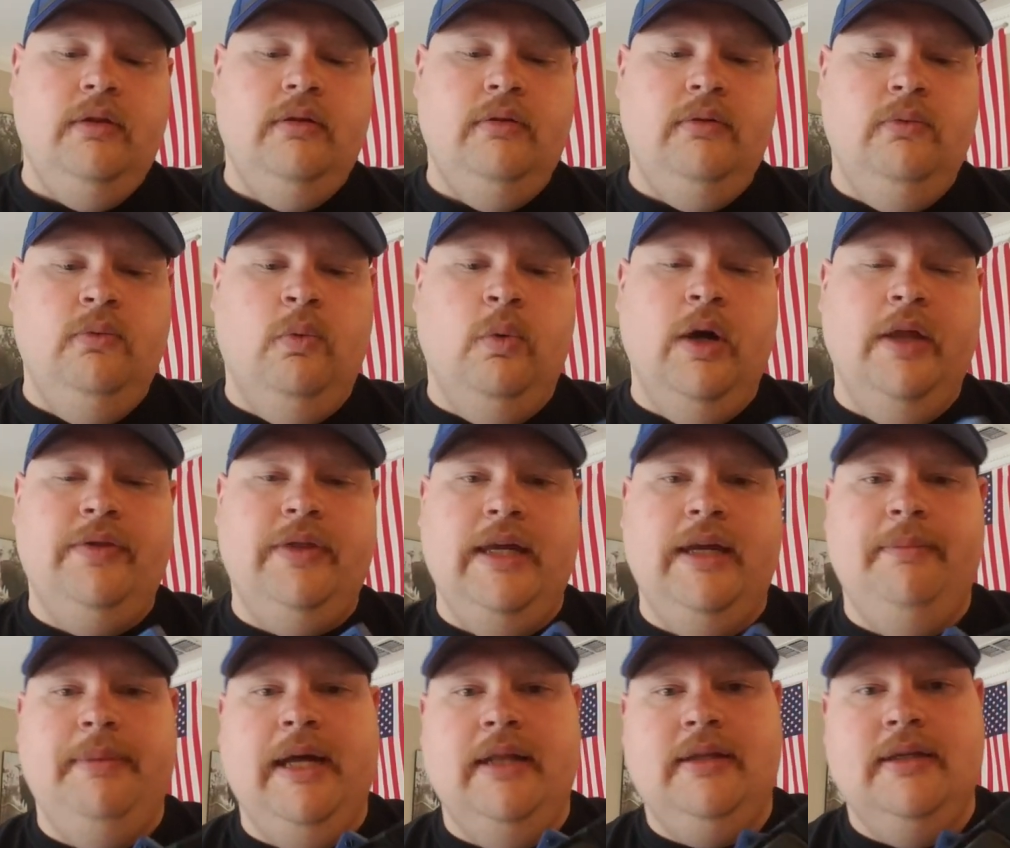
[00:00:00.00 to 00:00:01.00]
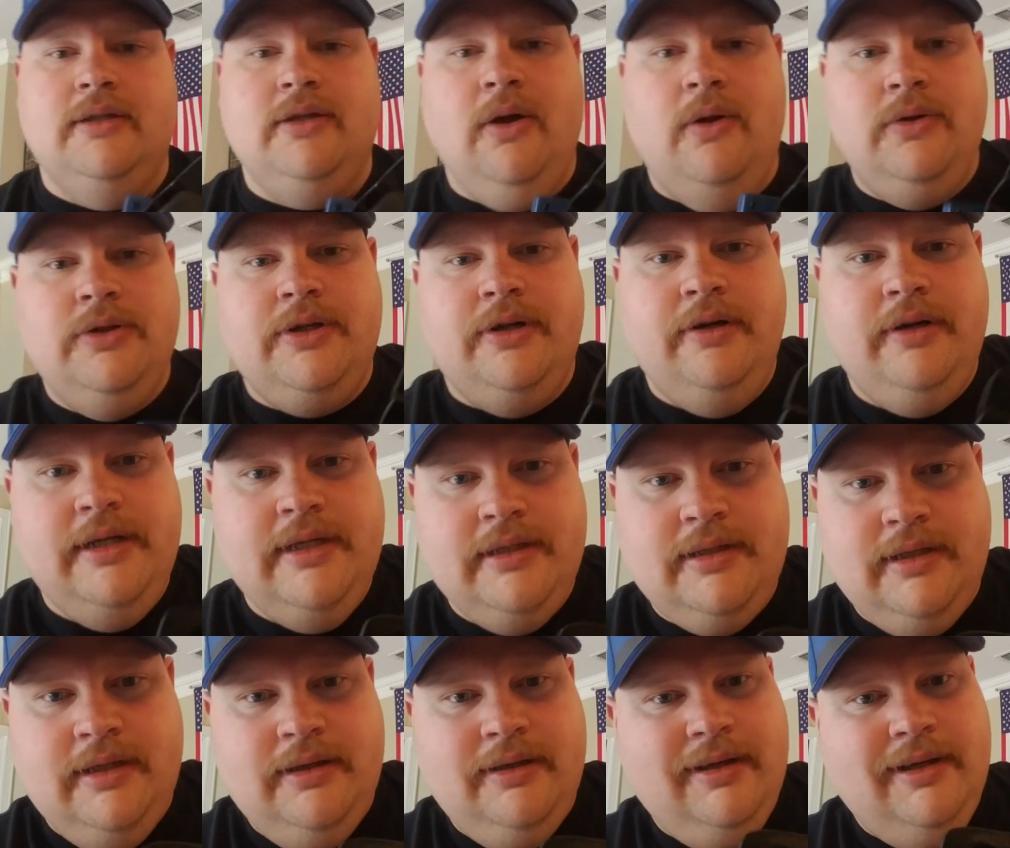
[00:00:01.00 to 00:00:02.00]
one thing about this holster
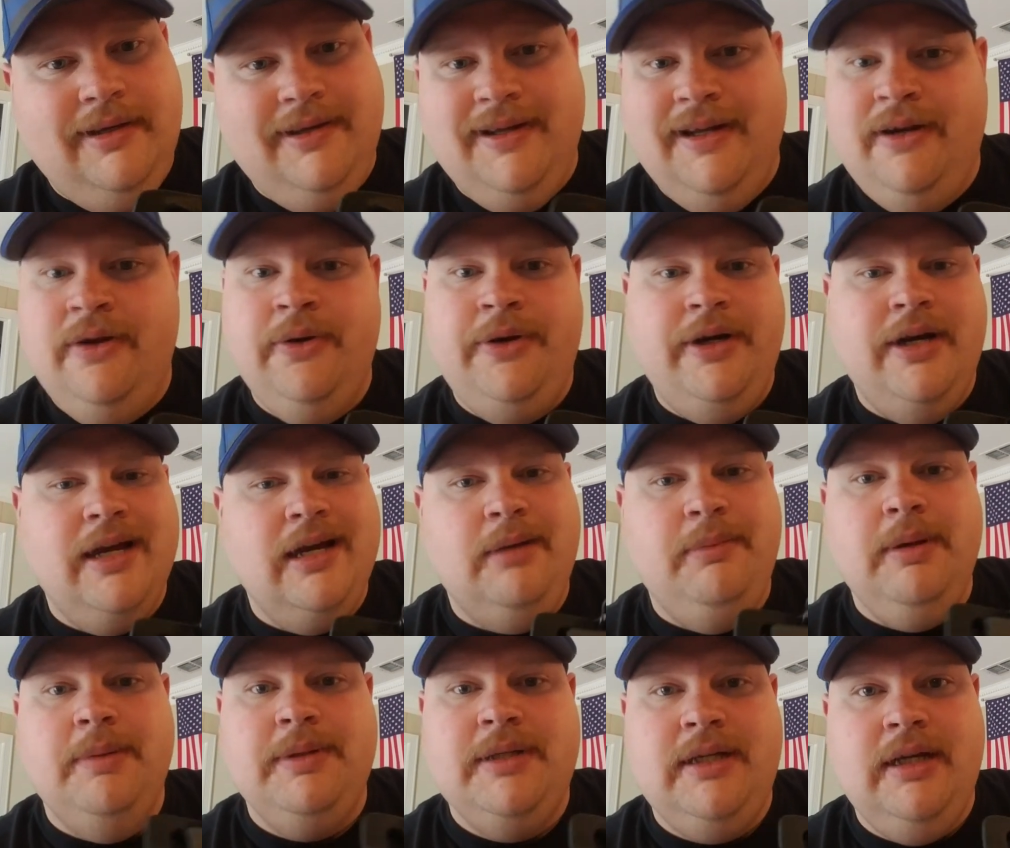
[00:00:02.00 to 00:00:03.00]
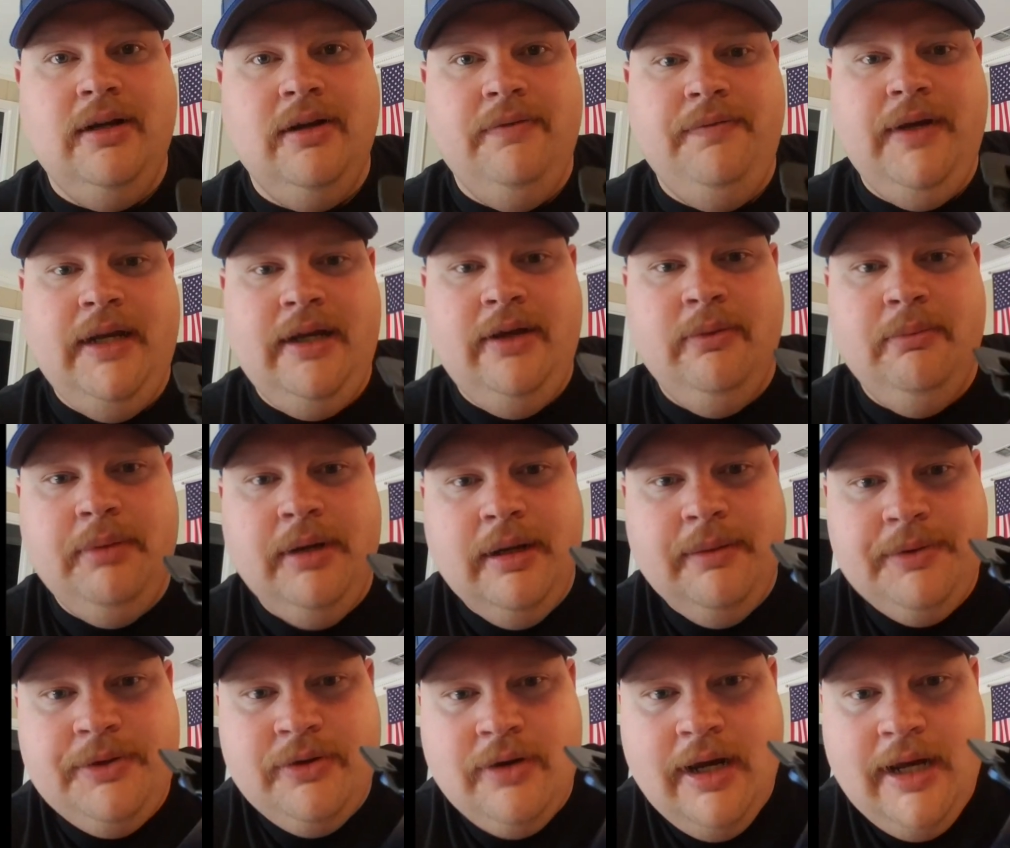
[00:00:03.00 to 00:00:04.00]
is, and I know you're not going to be able to see it on video, but
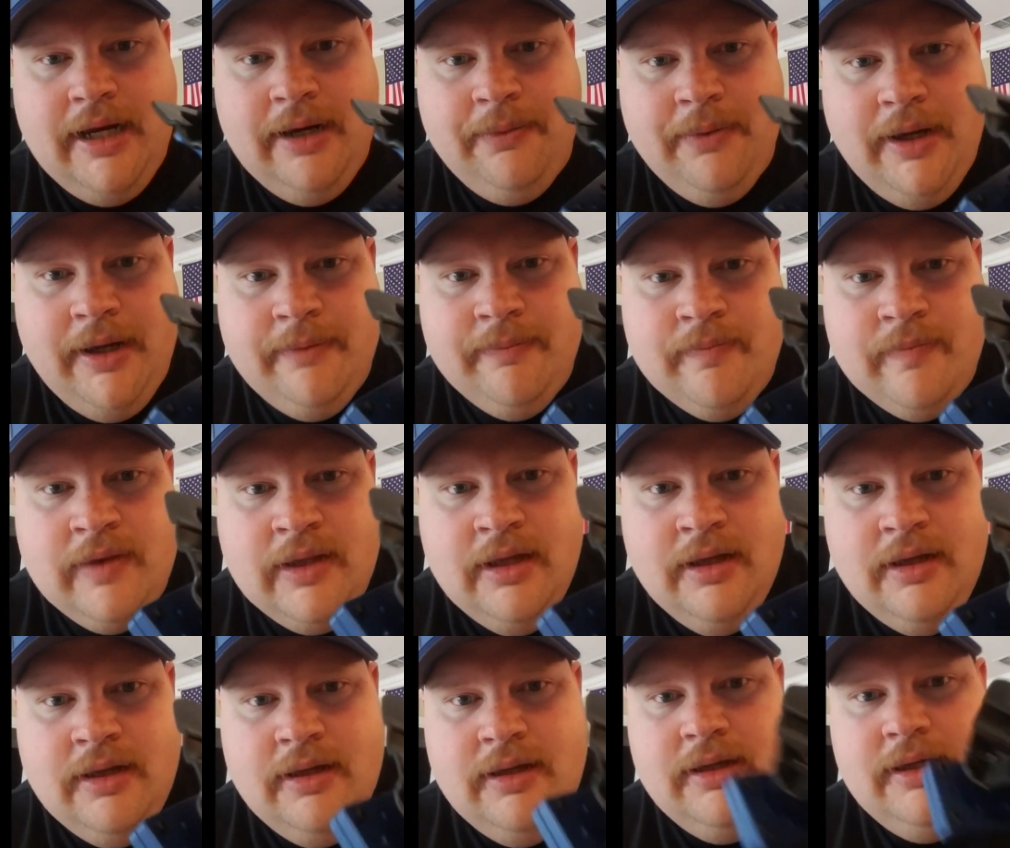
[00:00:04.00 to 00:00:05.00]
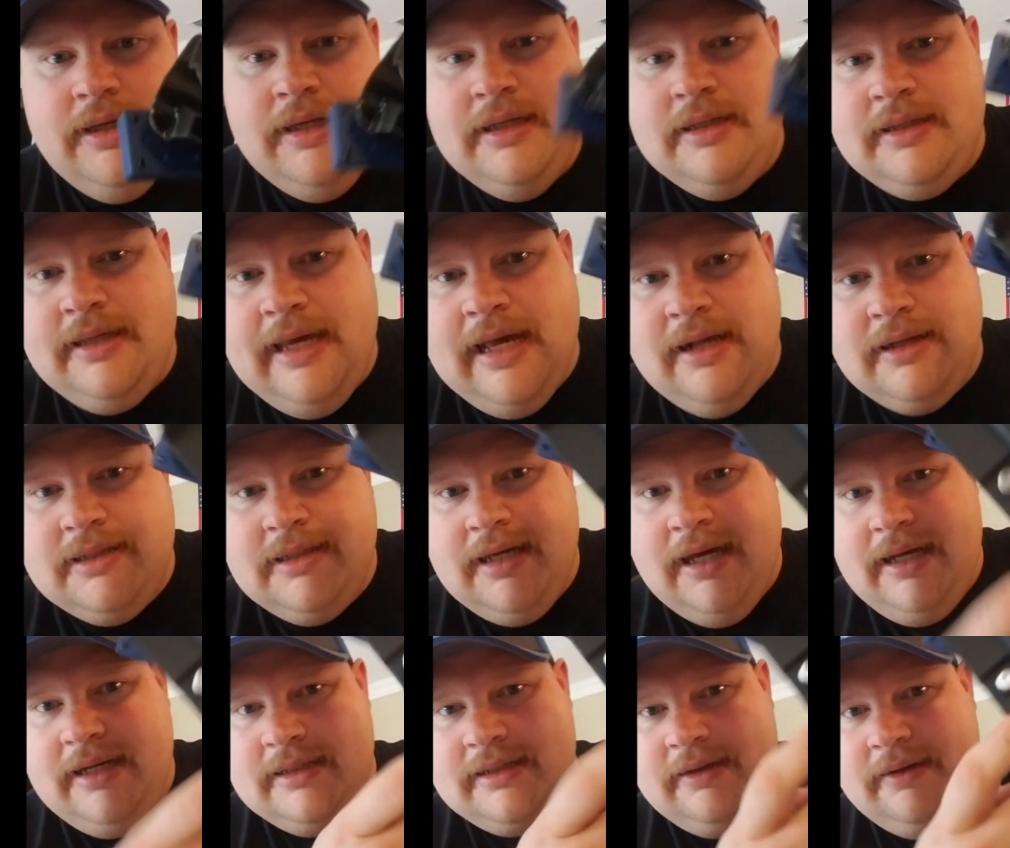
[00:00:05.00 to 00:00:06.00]
I'm trying anyway, is the
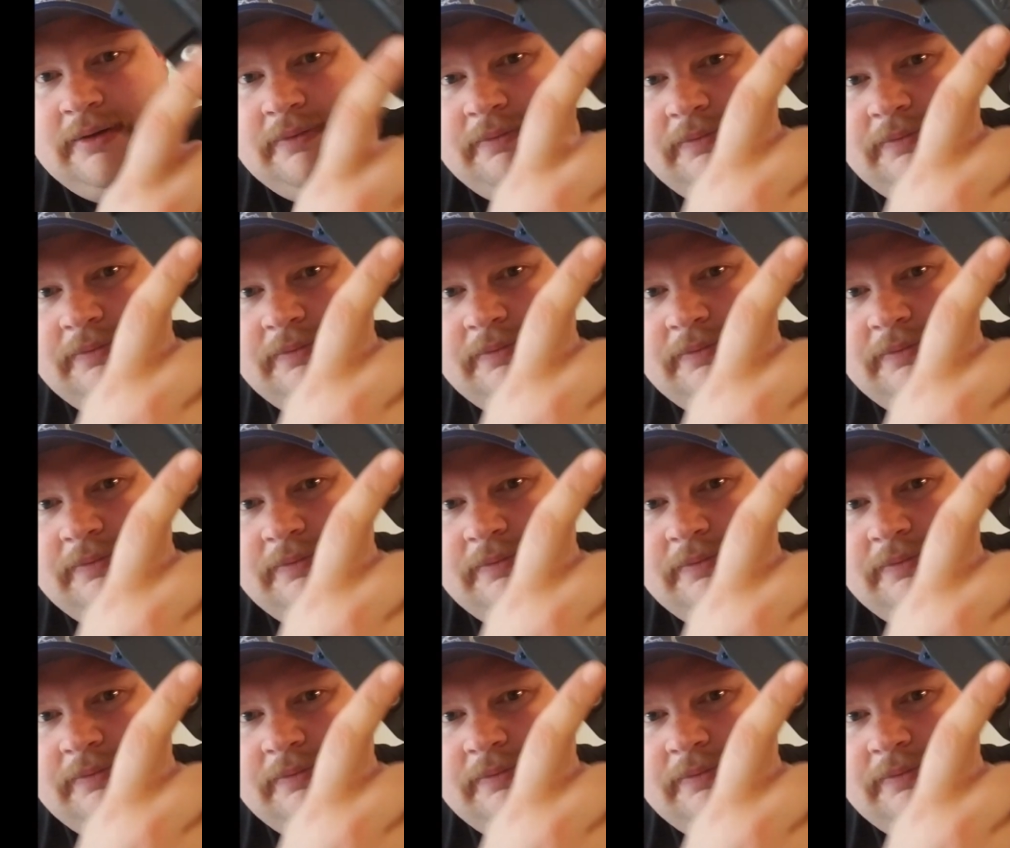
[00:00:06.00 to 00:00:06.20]
outside is a